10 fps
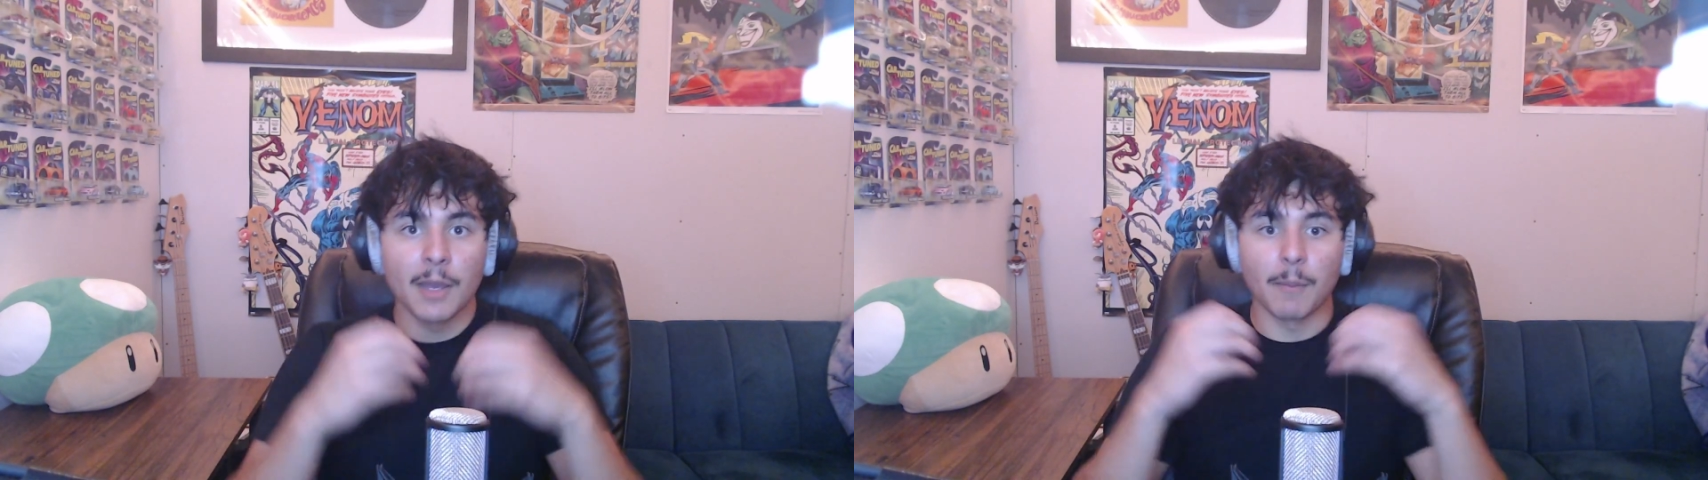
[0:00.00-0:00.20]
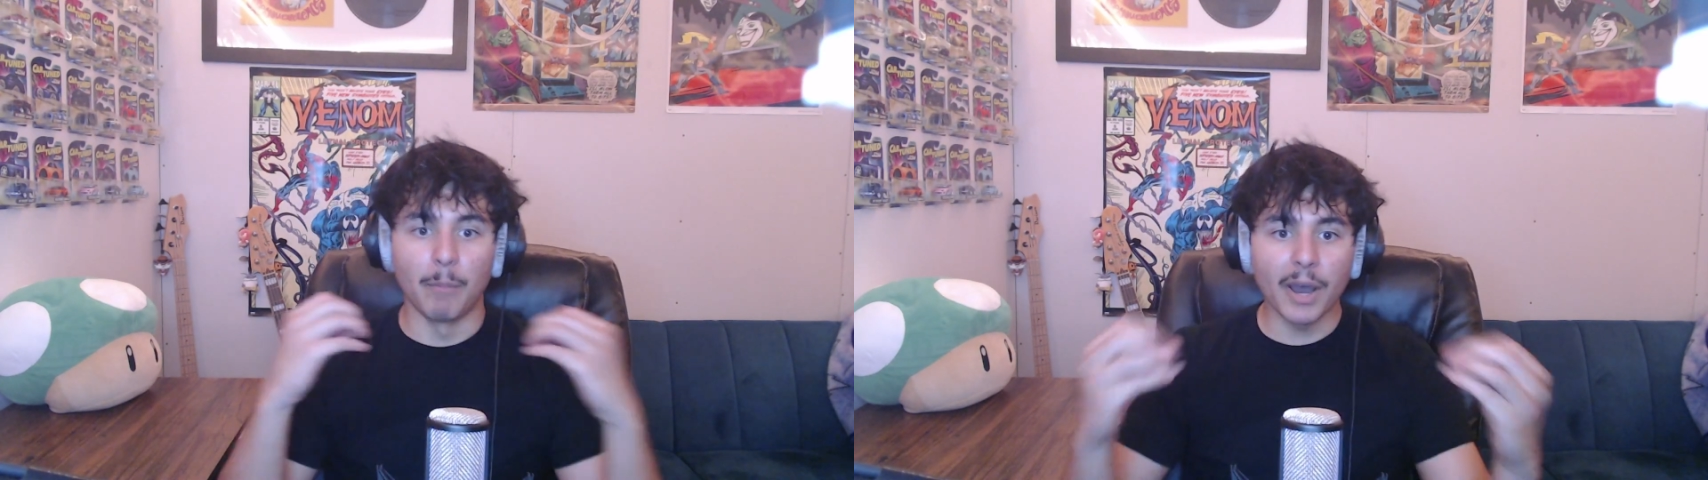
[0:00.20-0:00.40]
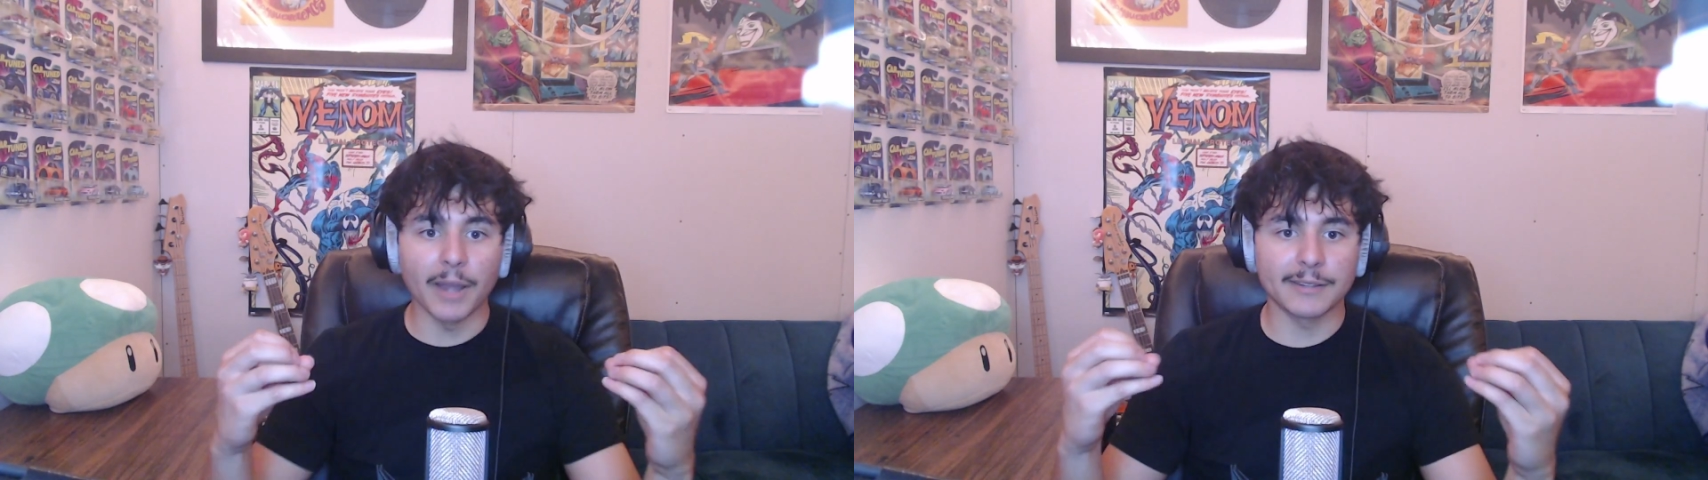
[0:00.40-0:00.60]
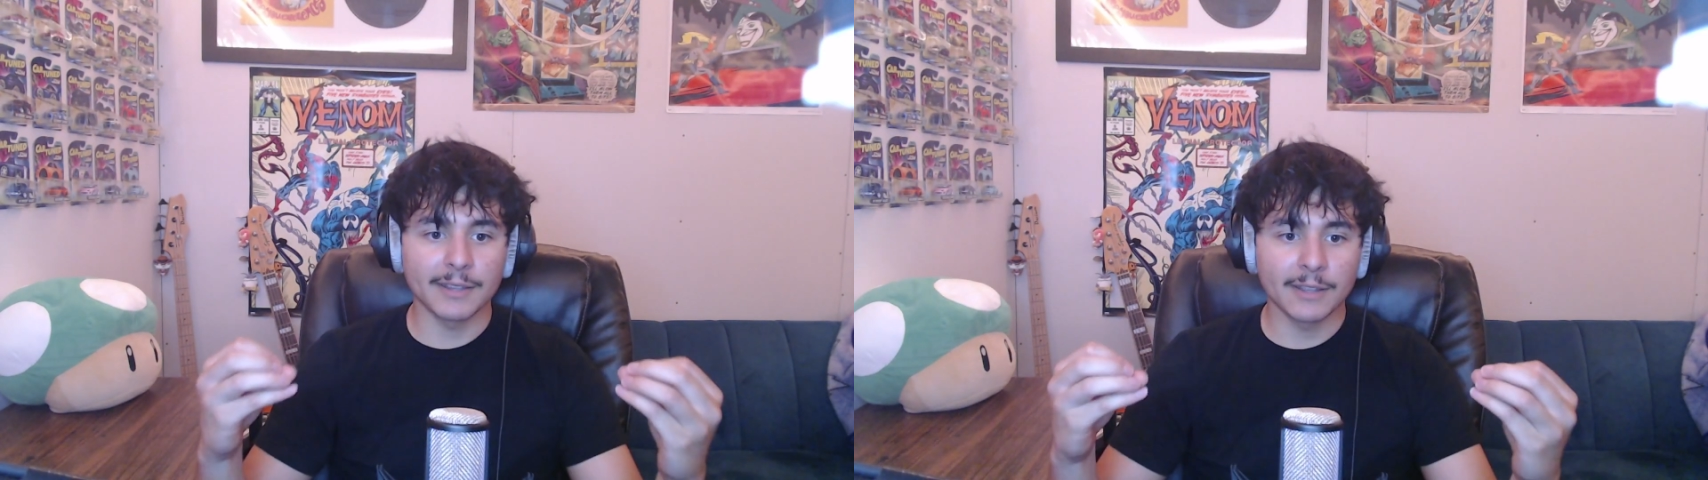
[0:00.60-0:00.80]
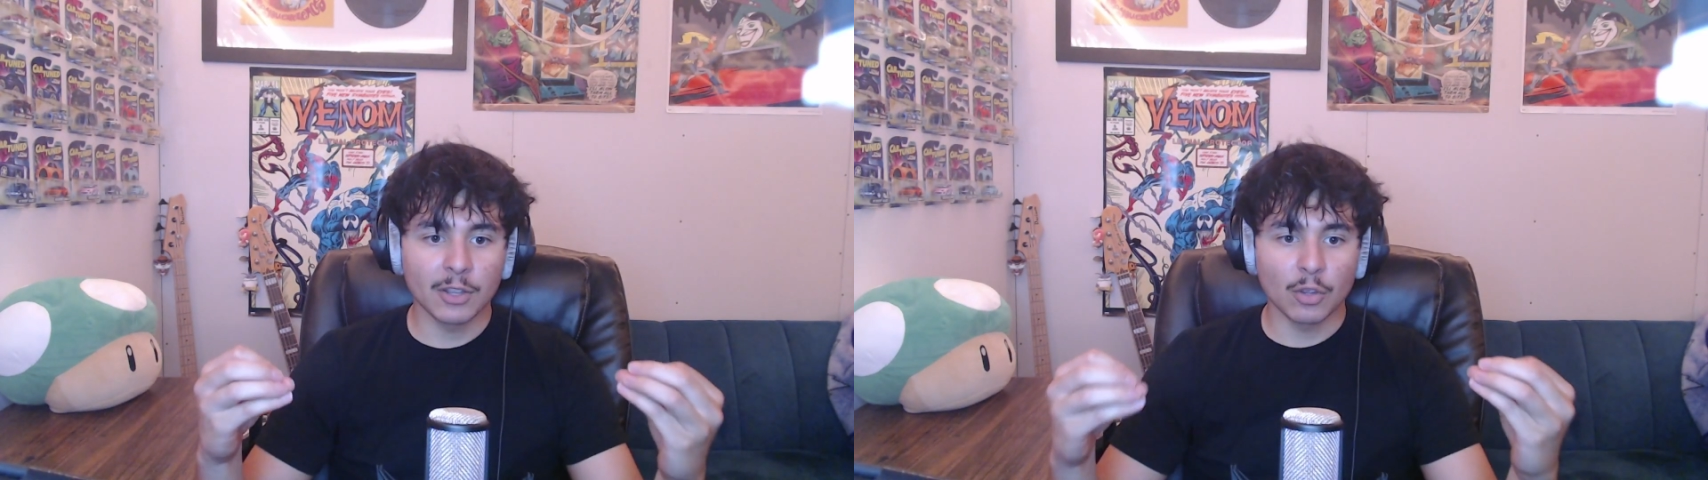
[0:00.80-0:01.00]
But
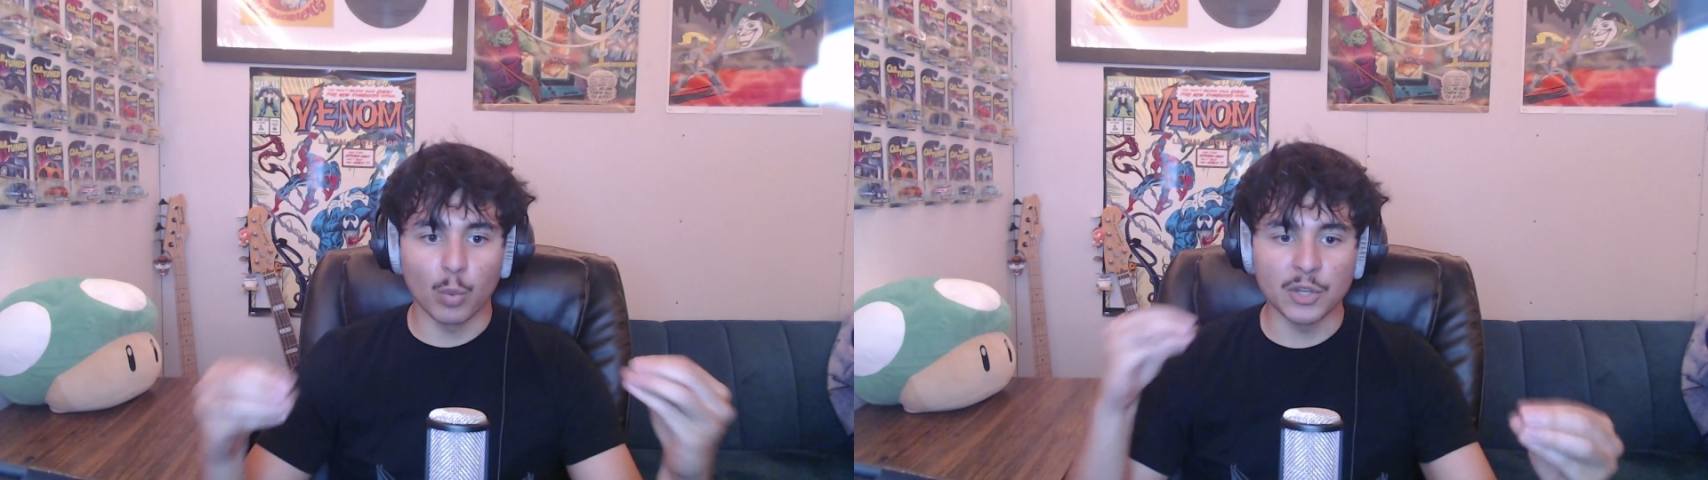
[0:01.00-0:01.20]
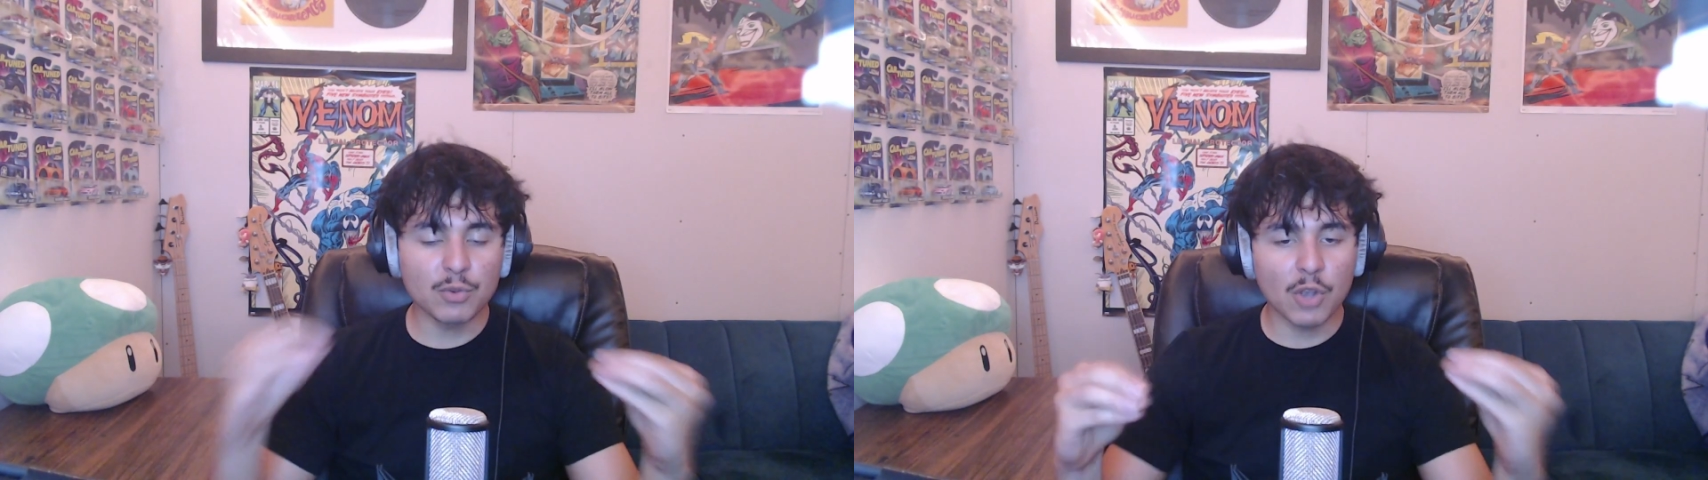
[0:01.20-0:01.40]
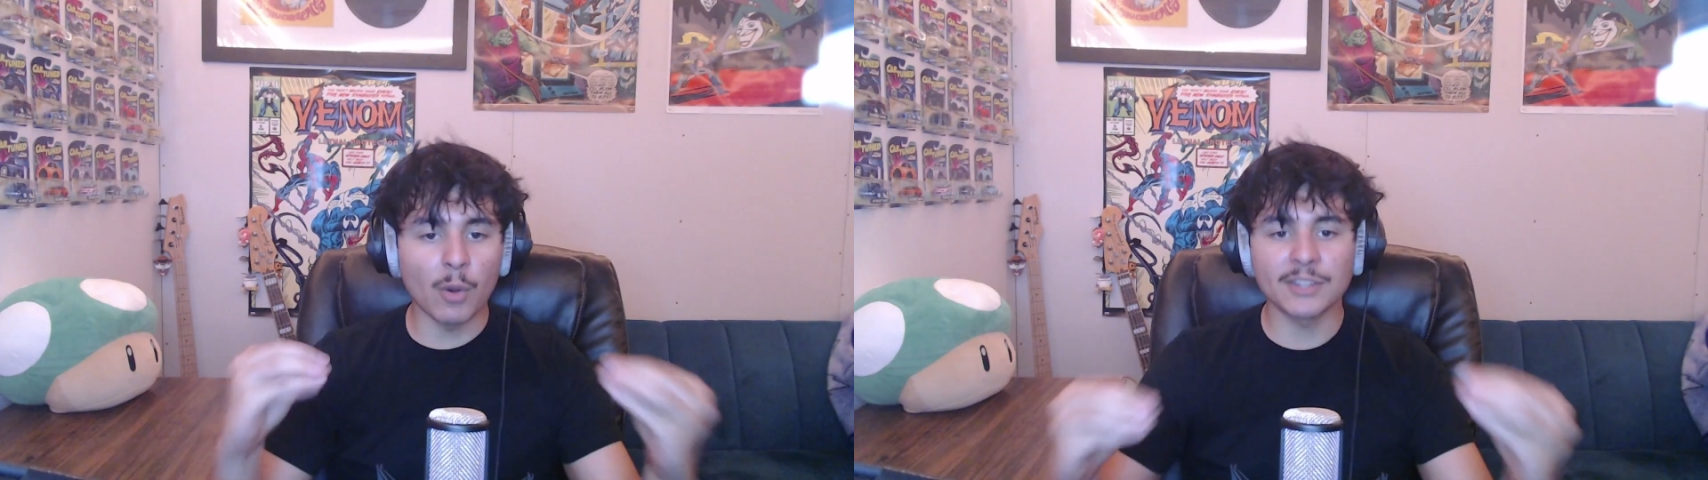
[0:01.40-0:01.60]
when you go